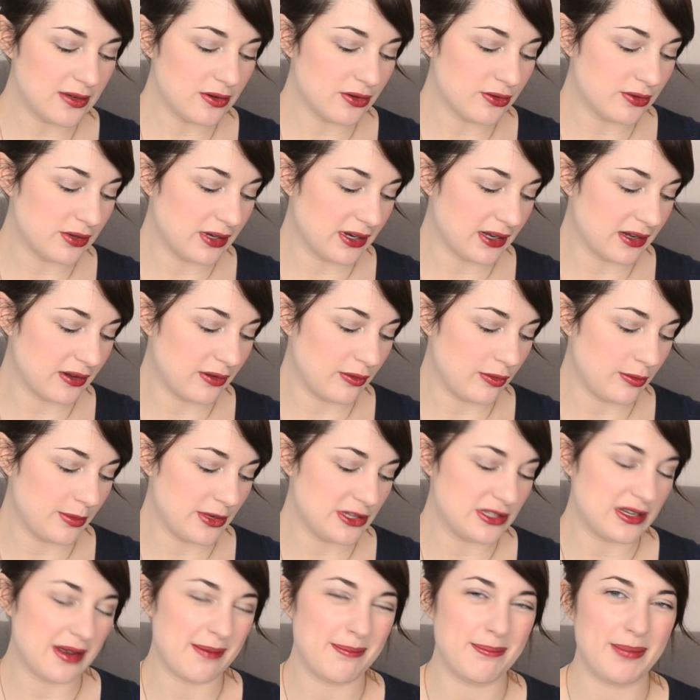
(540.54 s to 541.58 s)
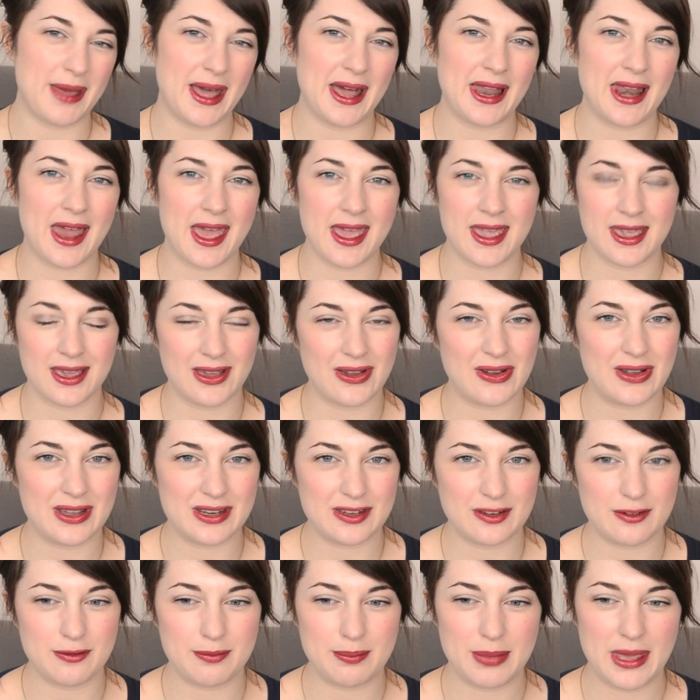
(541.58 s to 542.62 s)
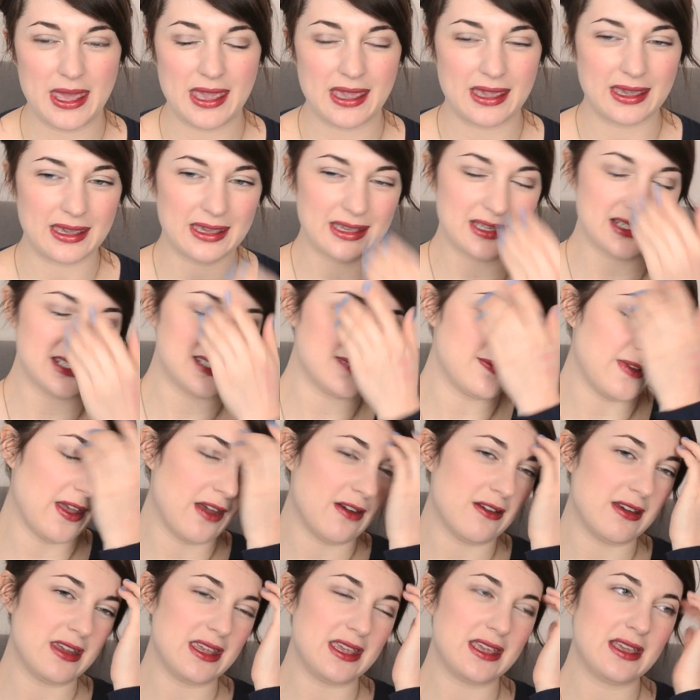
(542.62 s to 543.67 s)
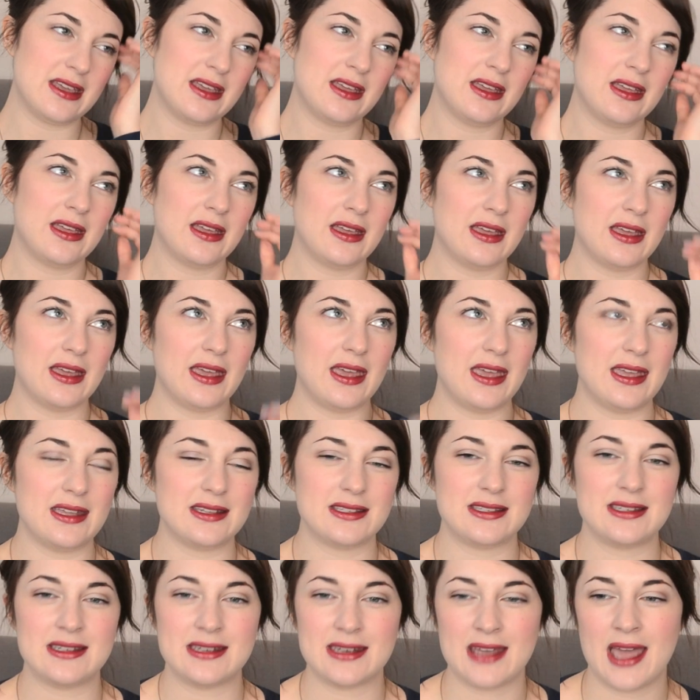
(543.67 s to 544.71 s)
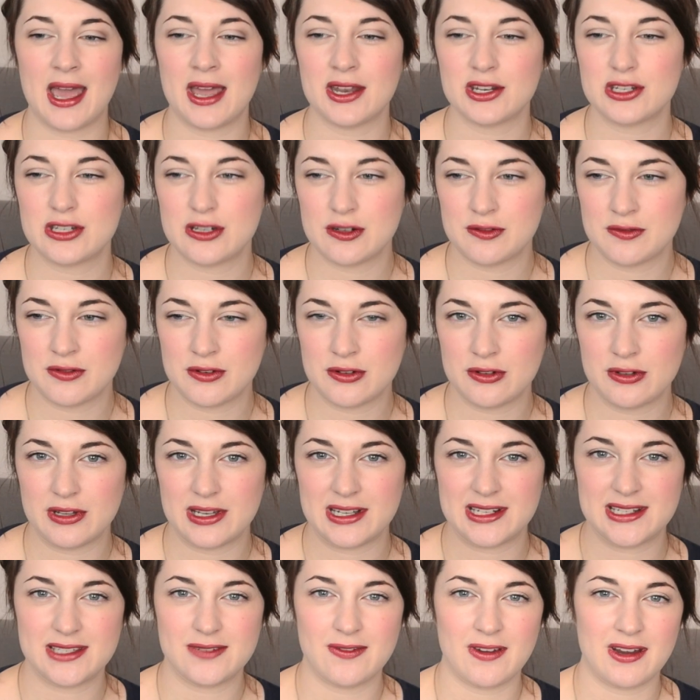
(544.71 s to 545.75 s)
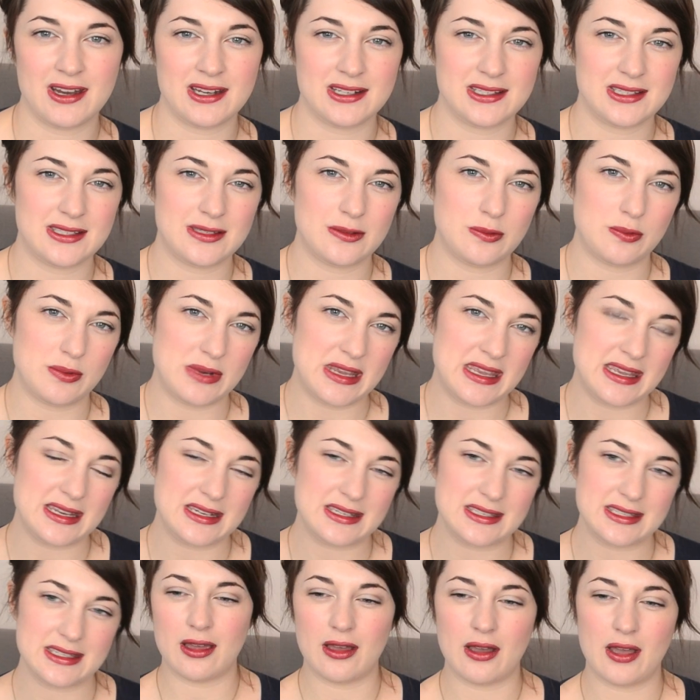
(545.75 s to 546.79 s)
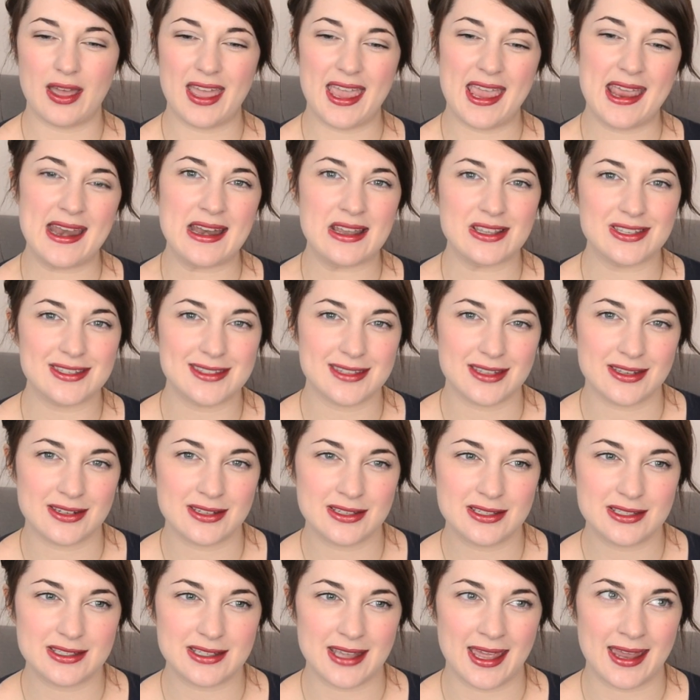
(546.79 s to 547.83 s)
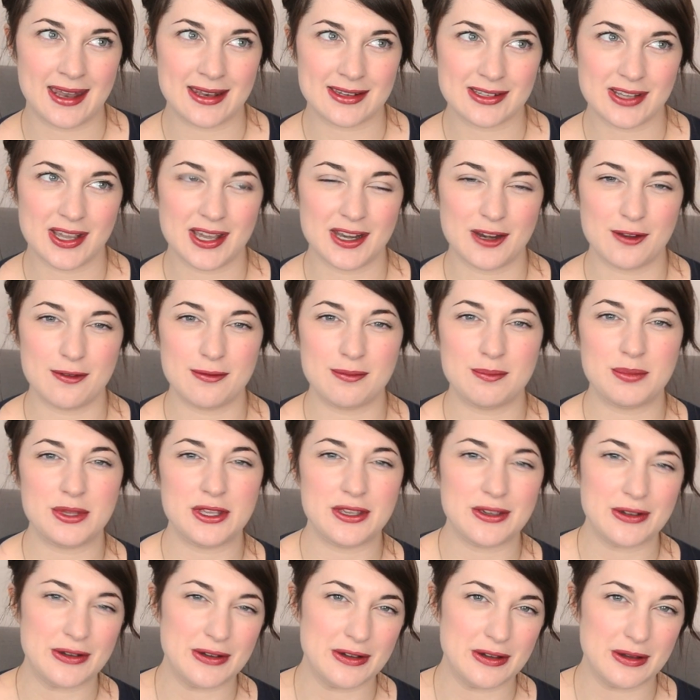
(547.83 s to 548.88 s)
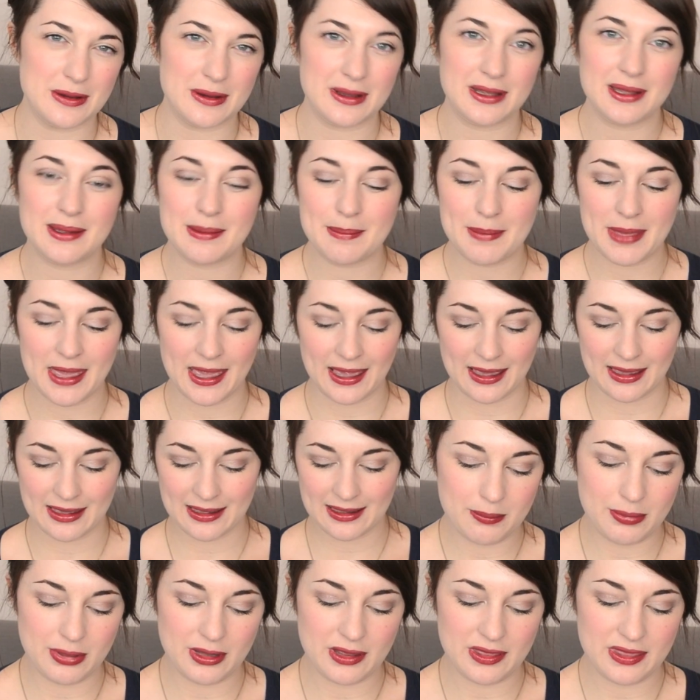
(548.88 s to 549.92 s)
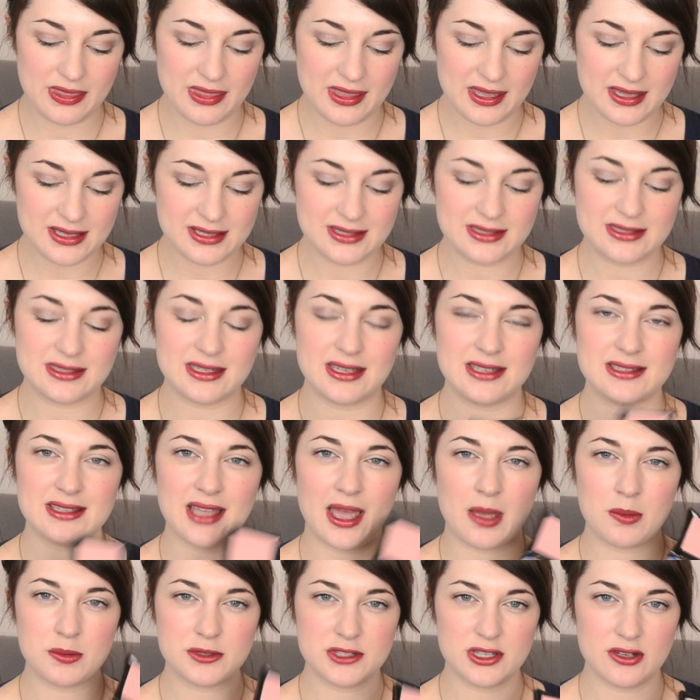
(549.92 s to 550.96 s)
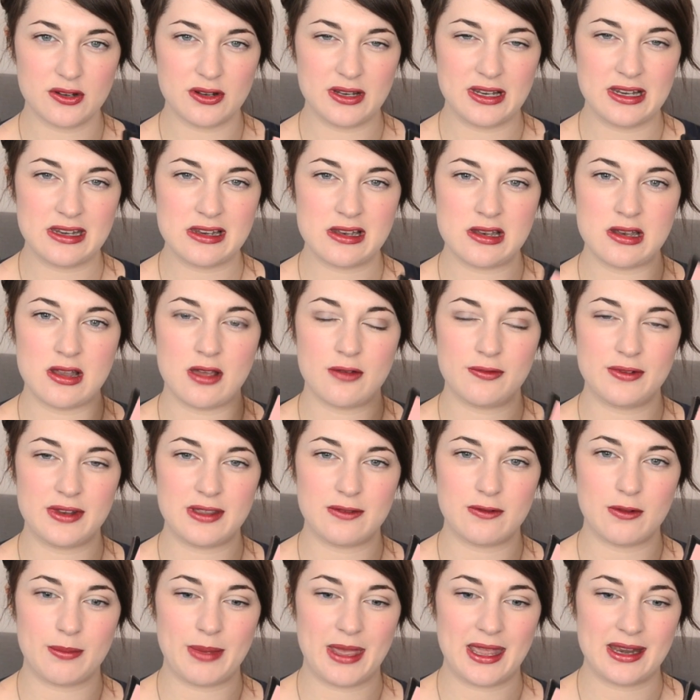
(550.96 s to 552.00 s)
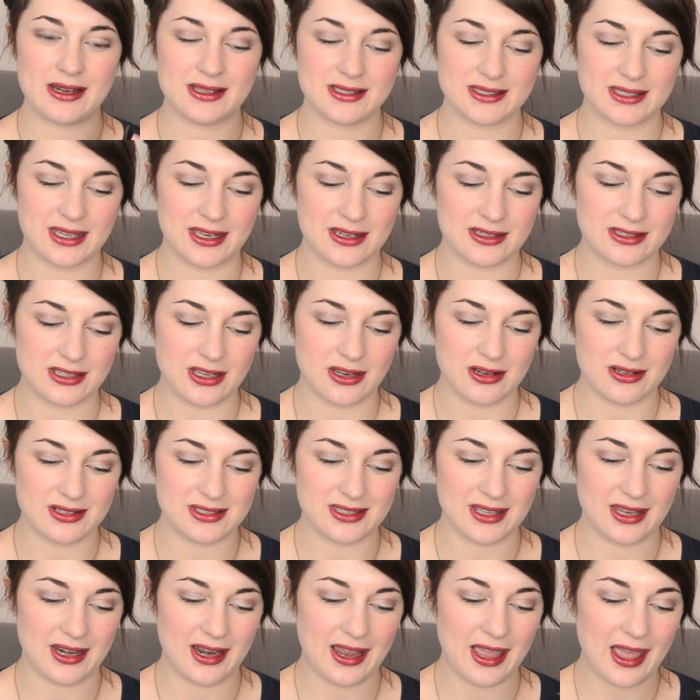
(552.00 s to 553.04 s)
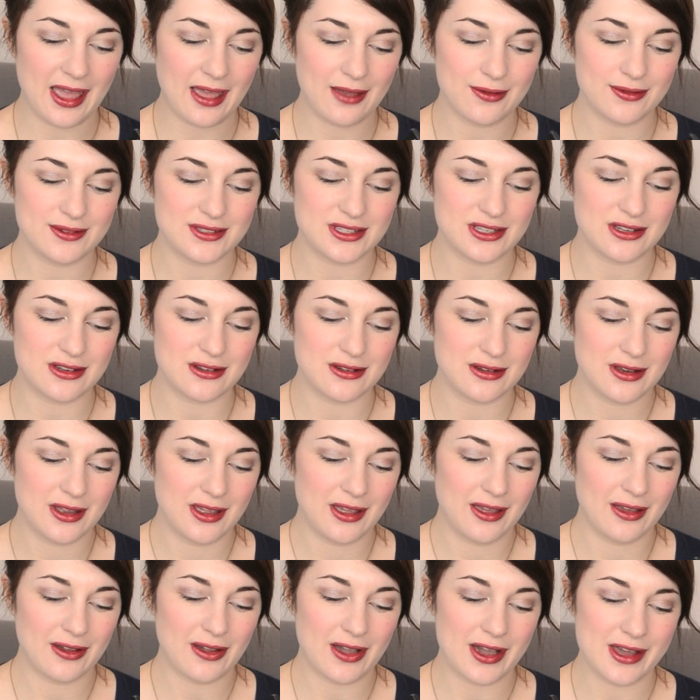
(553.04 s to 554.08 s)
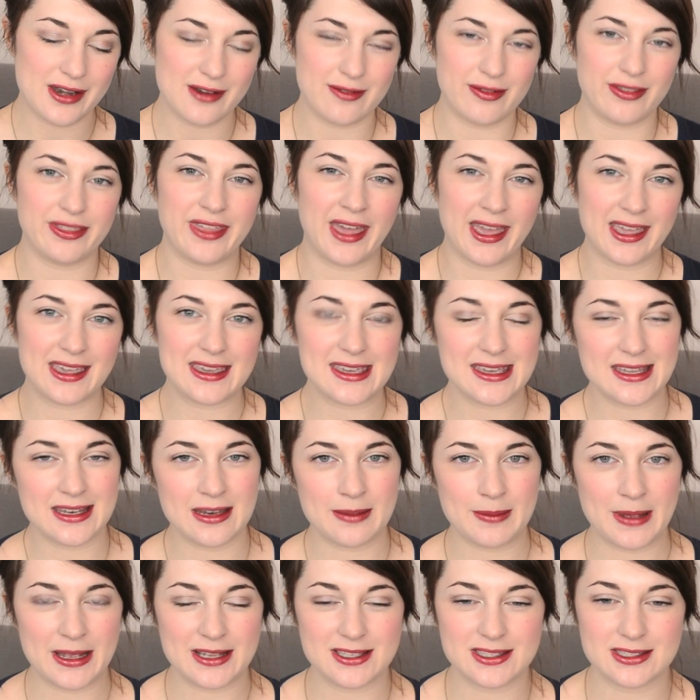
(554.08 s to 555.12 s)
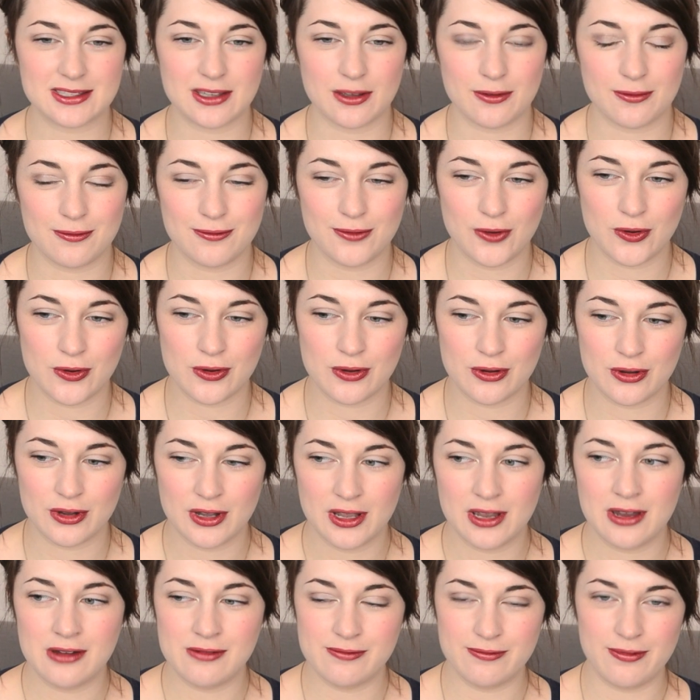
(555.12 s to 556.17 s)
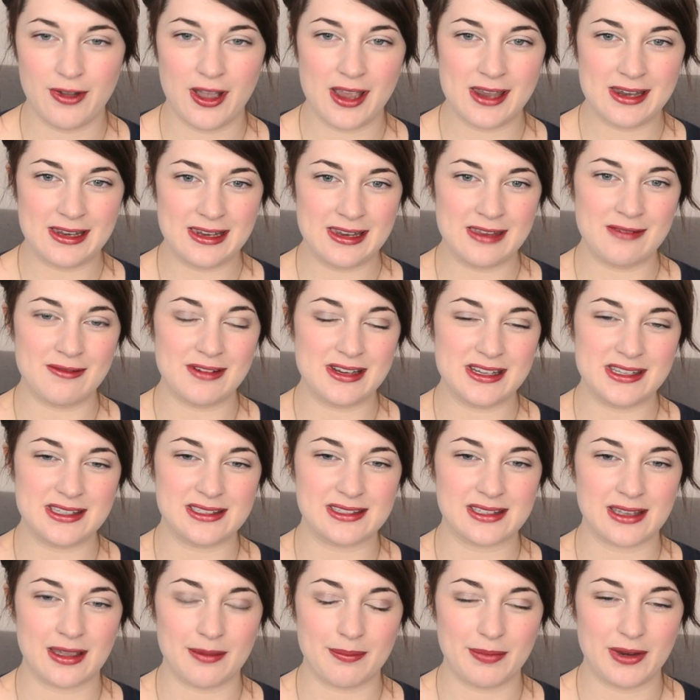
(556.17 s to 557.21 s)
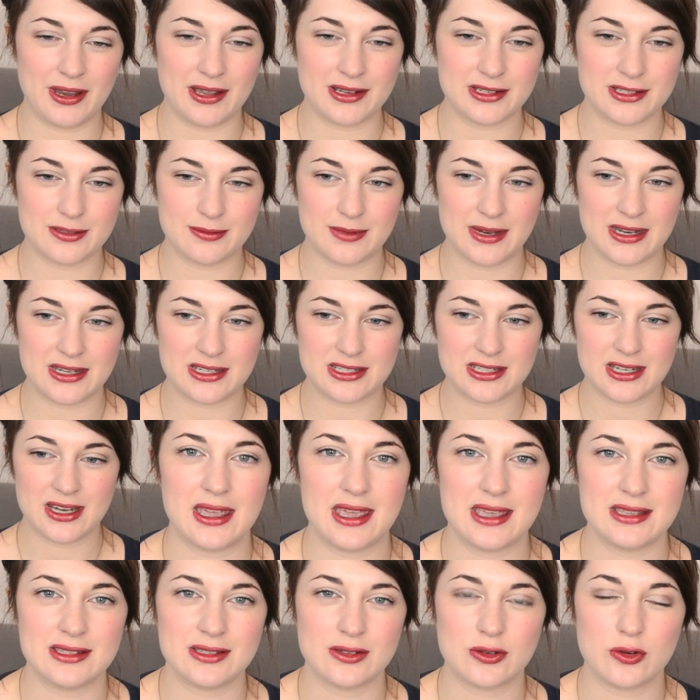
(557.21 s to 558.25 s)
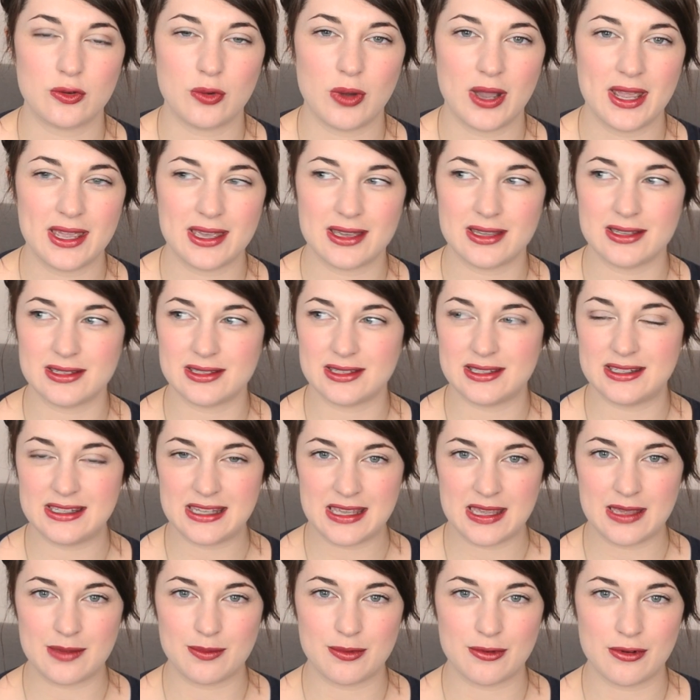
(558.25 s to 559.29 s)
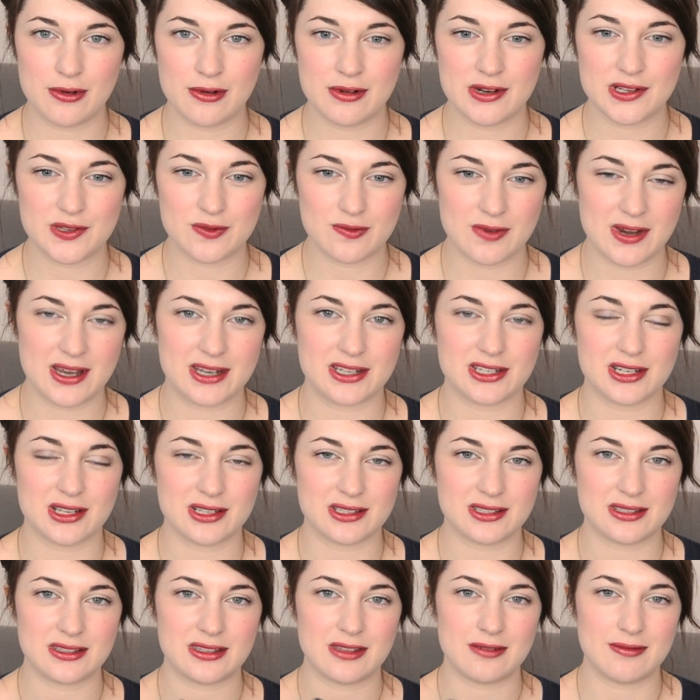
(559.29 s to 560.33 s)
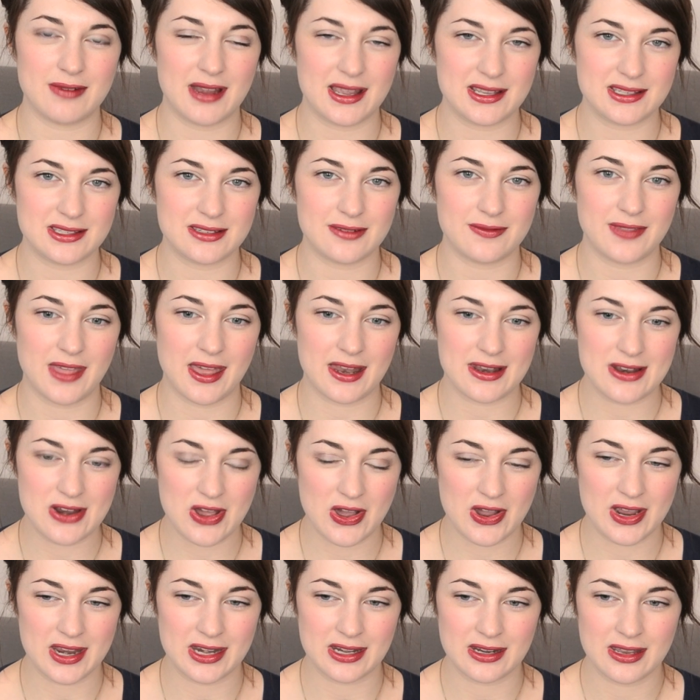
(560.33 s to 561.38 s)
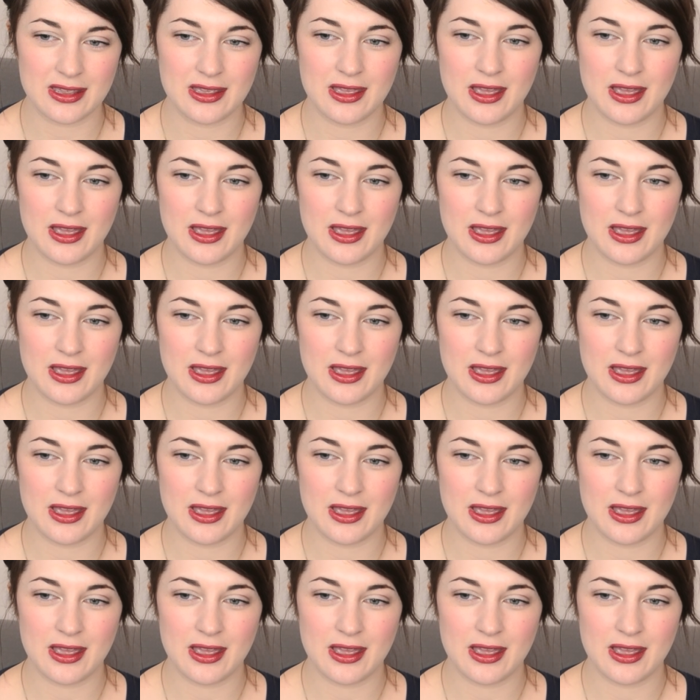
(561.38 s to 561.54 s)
I would call it almost a ballet kind of pink. It's natural, it's very sweet, innocent, and kind of pure pink. But this is absolutely lovely for paler skin tones, and I have to kind of thank Illamasqua for finally releasing a blush which isn't quite as deep or as rich as the rest of their line.